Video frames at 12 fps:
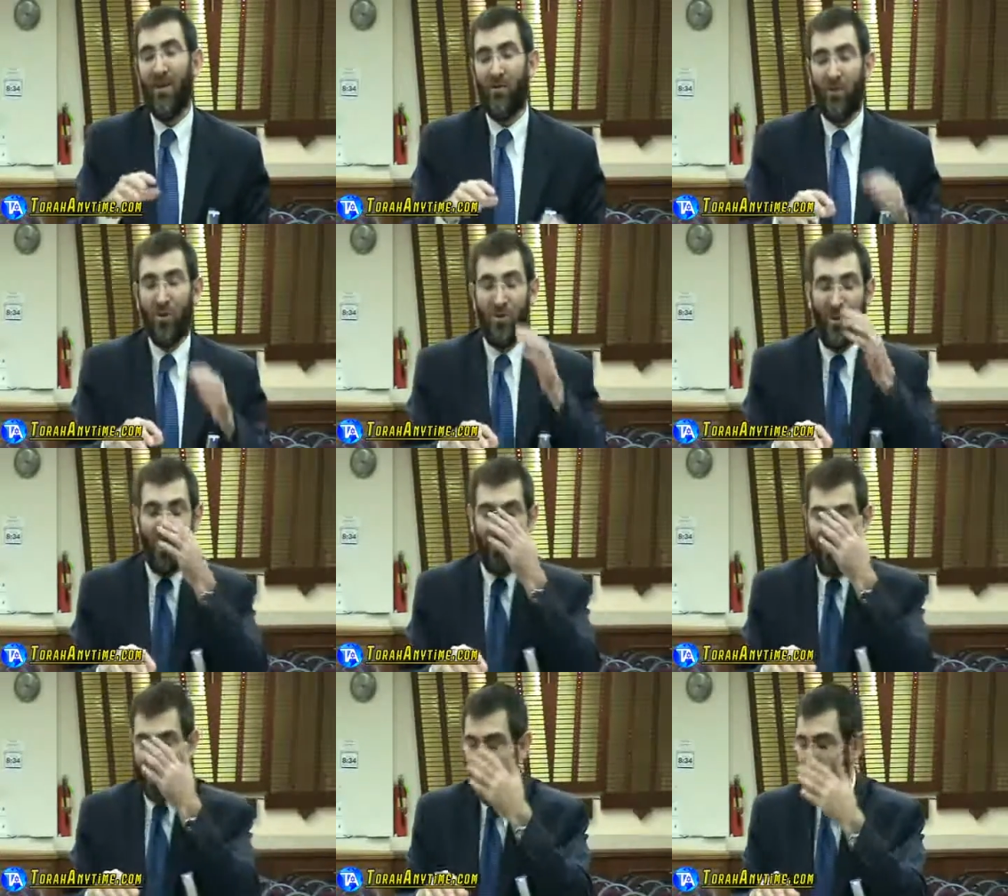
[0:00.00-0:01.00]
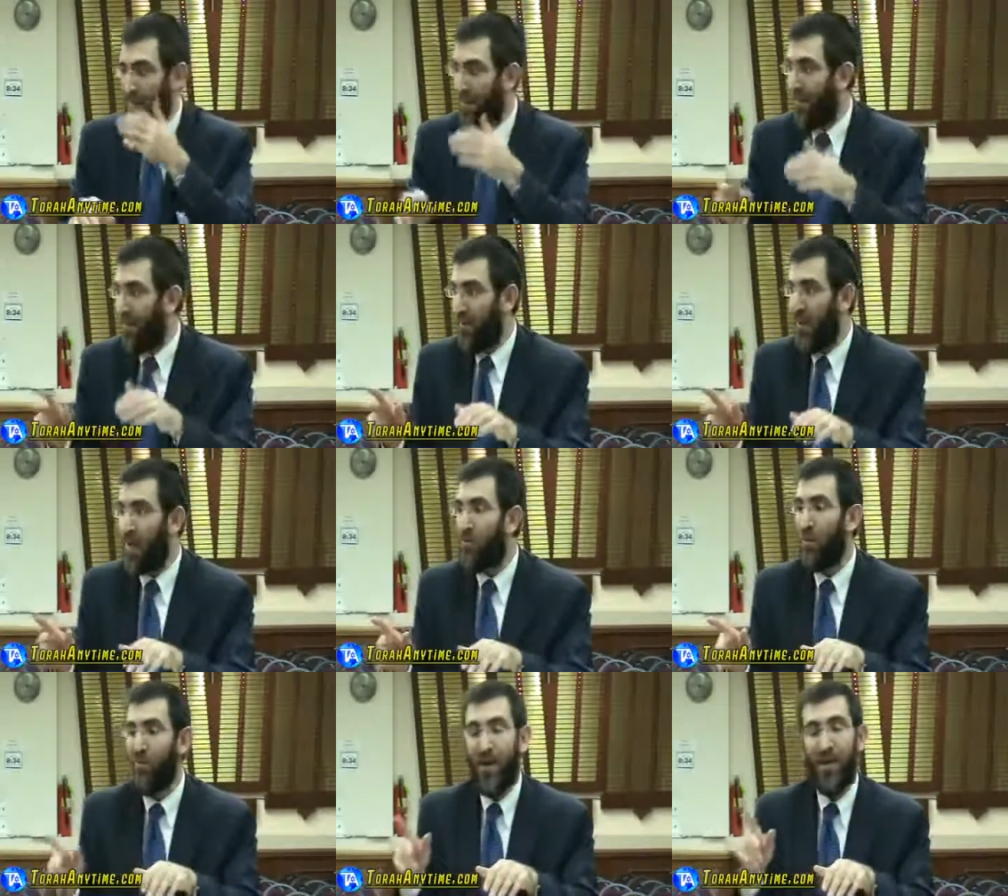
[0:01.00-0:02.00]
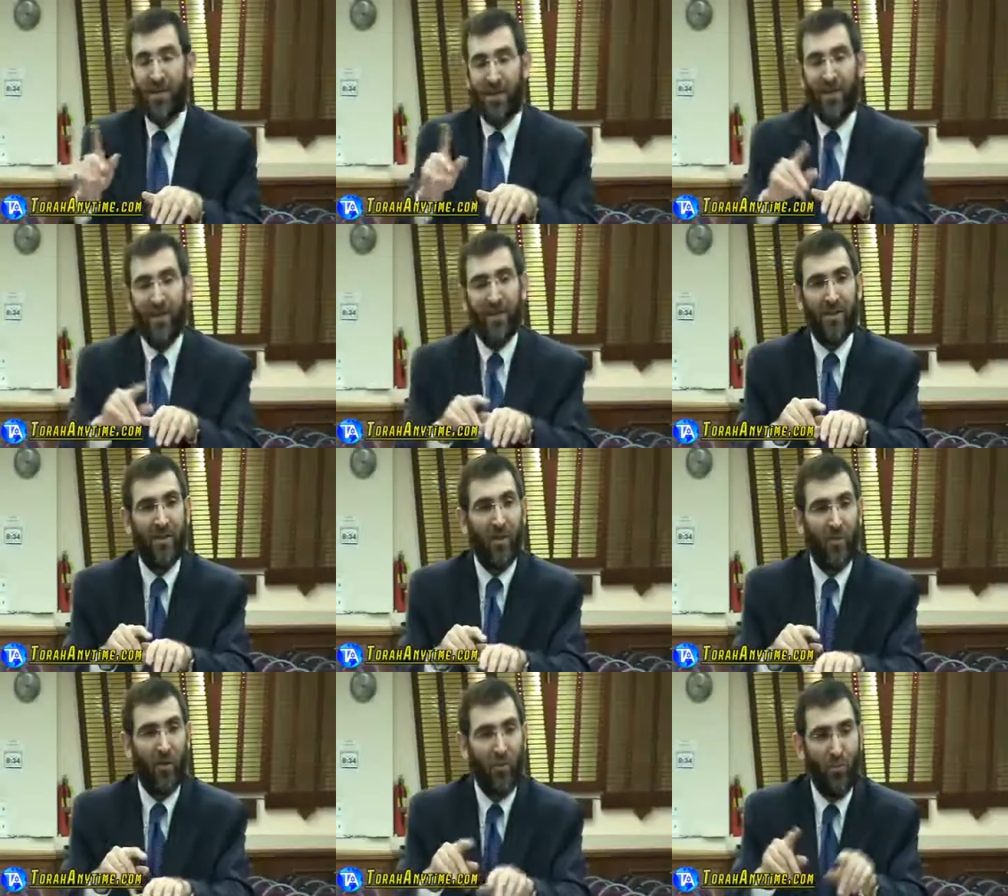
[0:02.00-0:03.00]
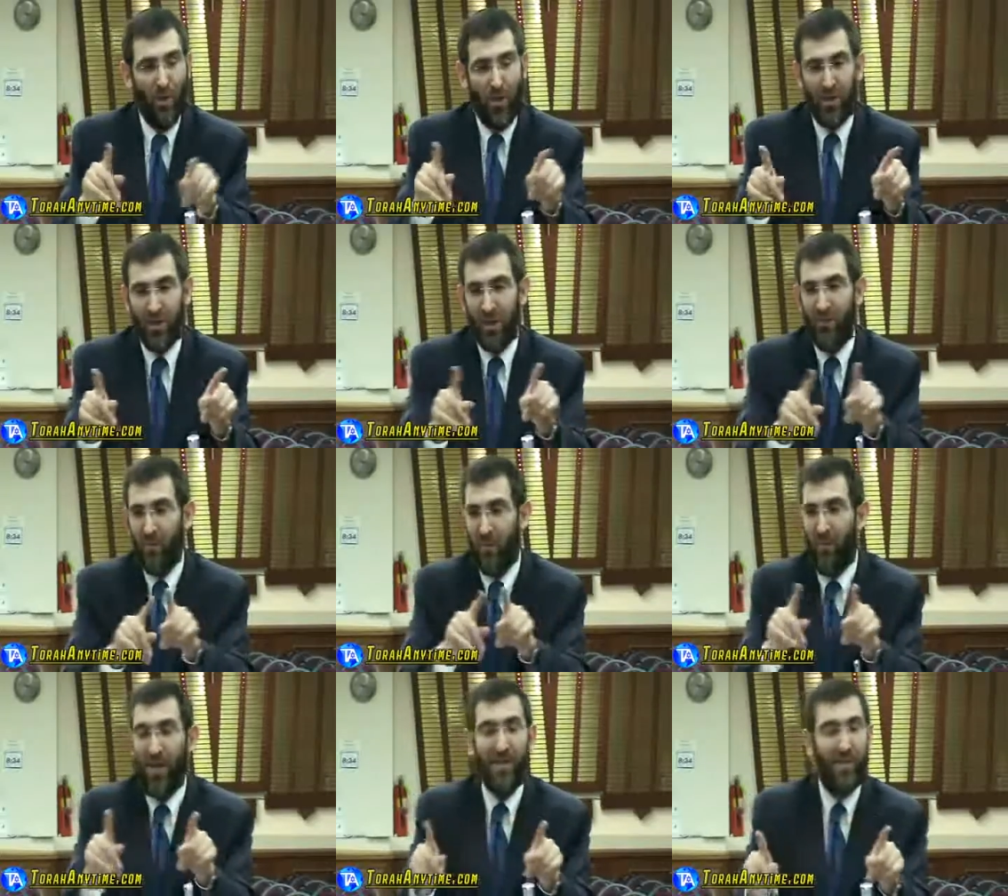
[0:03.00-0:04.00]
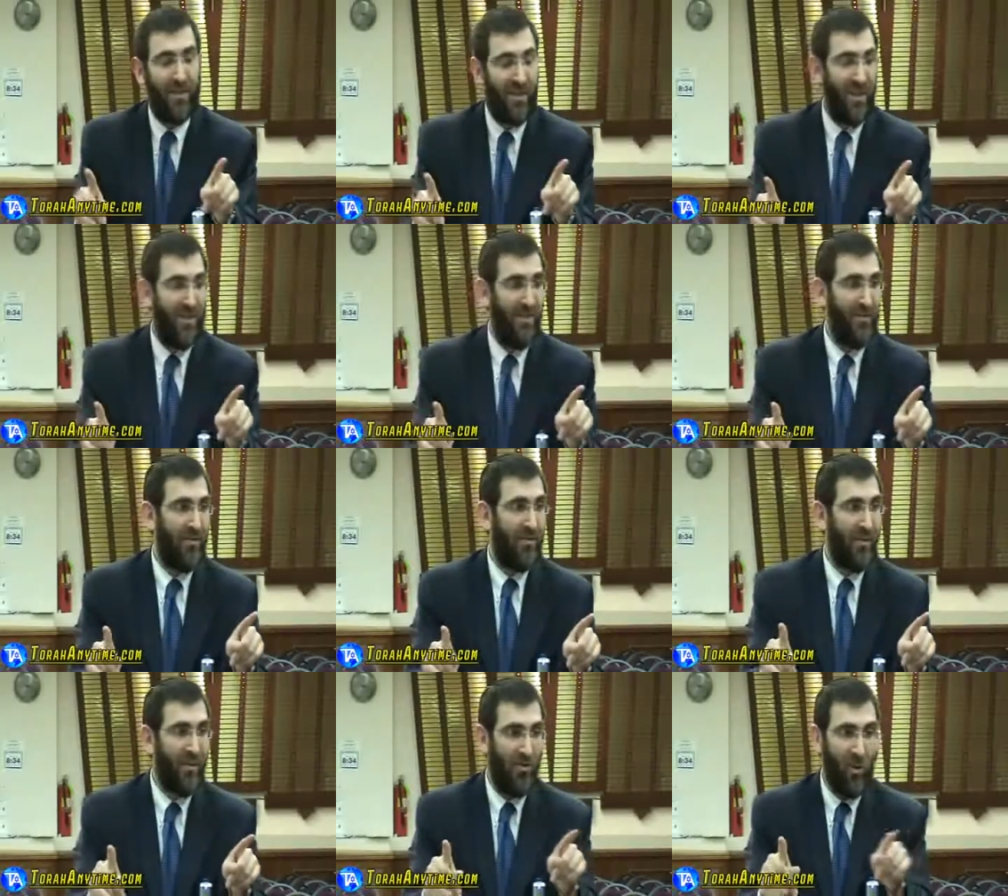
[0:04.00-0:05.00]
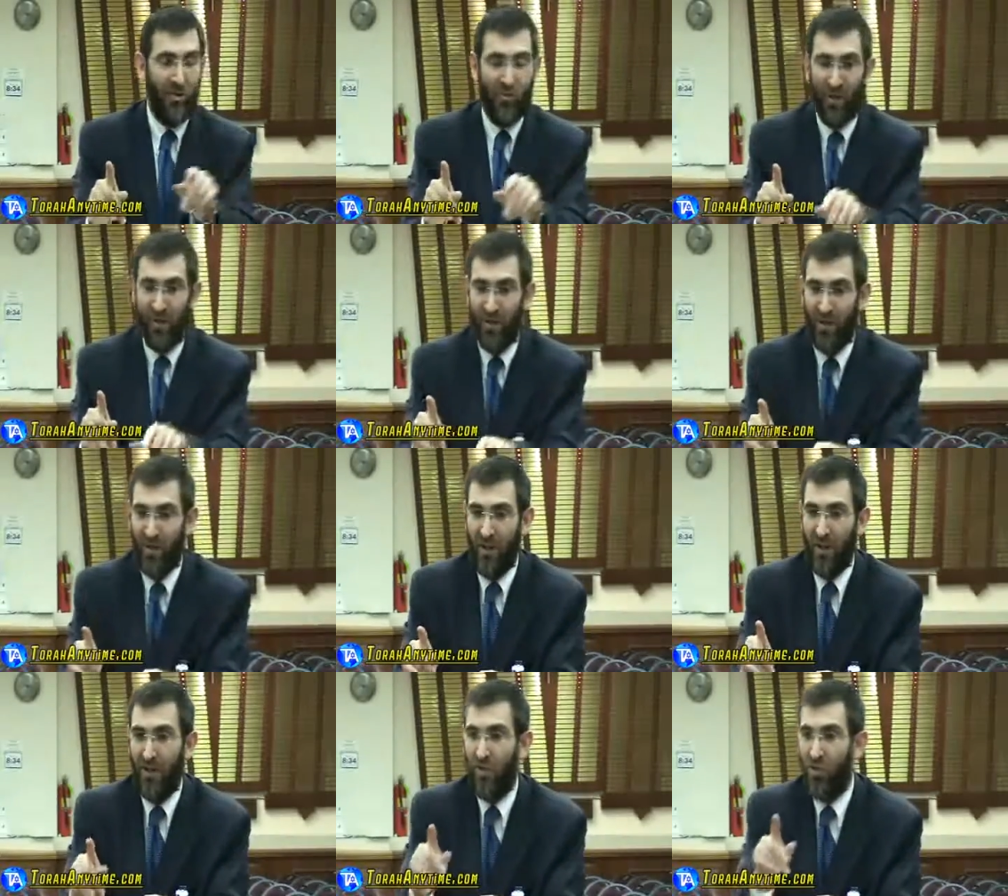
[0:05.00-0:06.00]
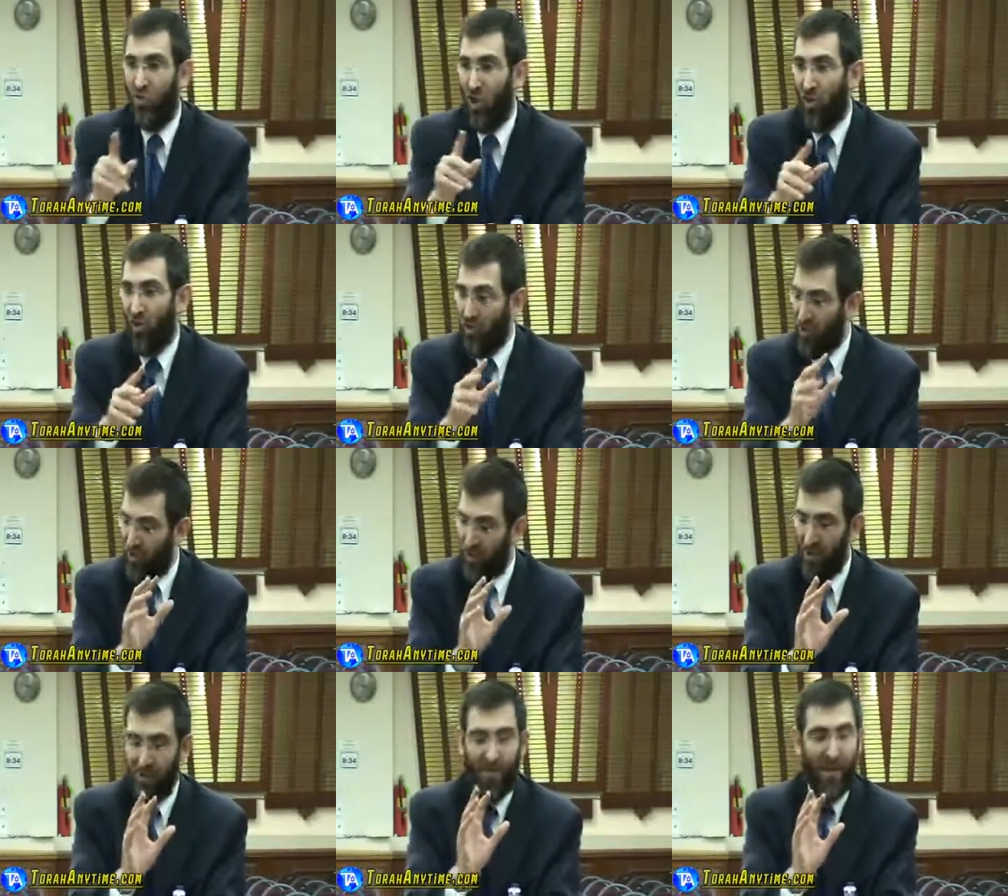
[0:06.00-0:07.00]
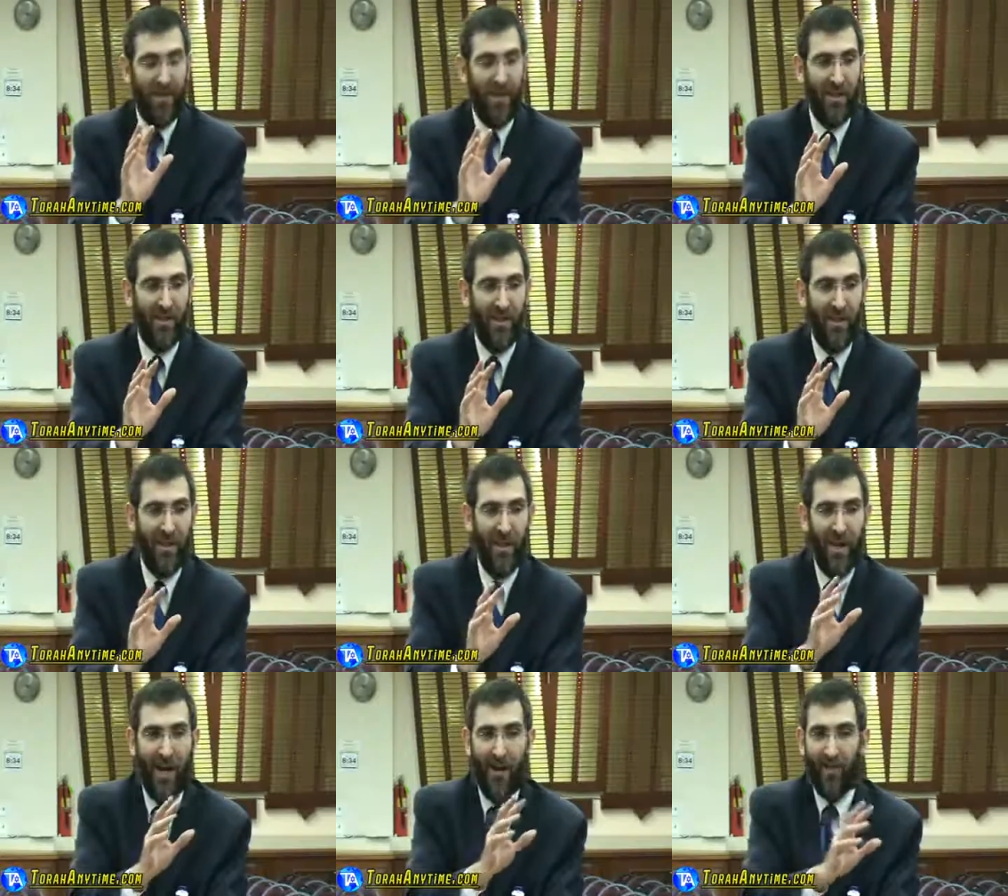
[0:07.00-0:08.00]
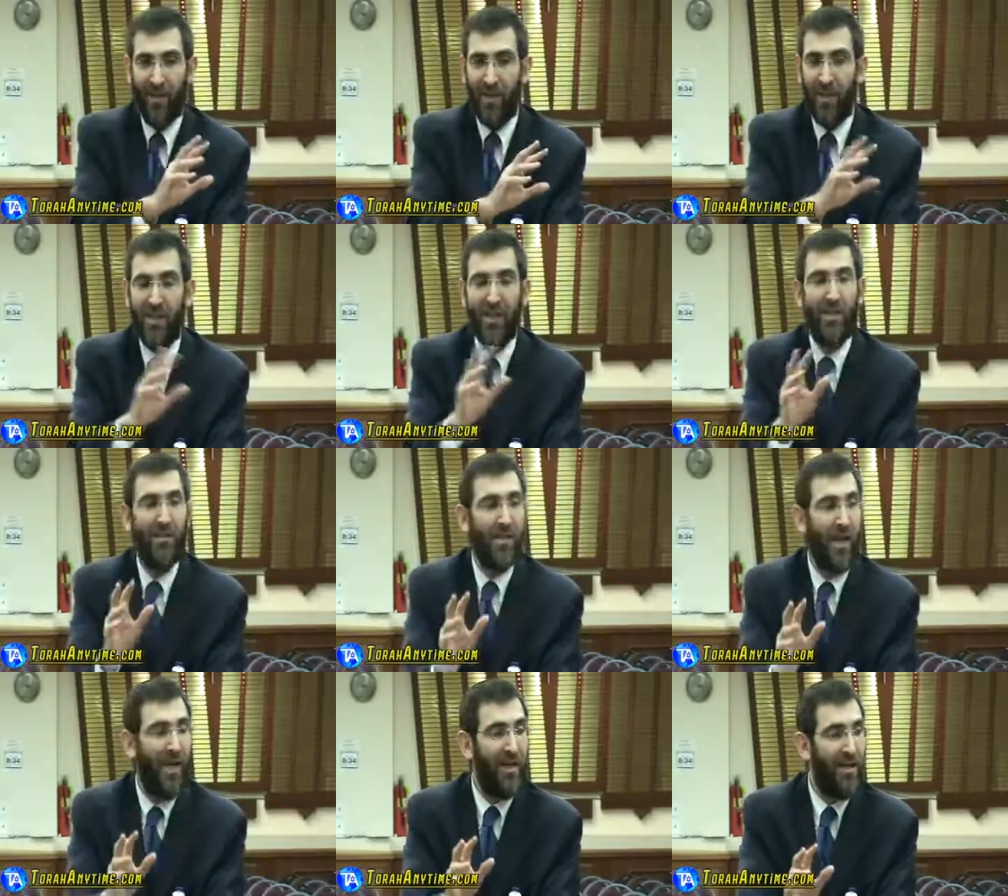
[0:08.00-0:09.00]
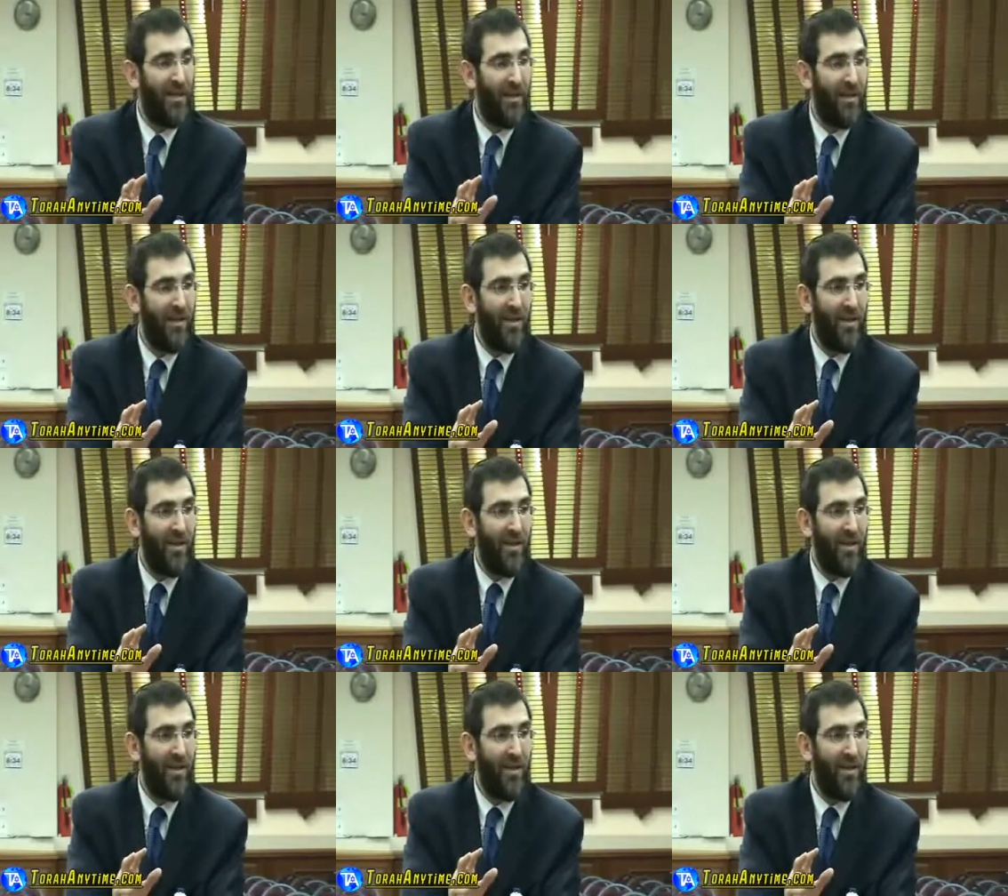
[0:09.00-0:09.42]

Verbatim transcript: And the truth of the matter is, that's what a Beit Din does. You know, if two parties come to a Beit Din for a judgment, the judges in the Beit Din have to listen to each side,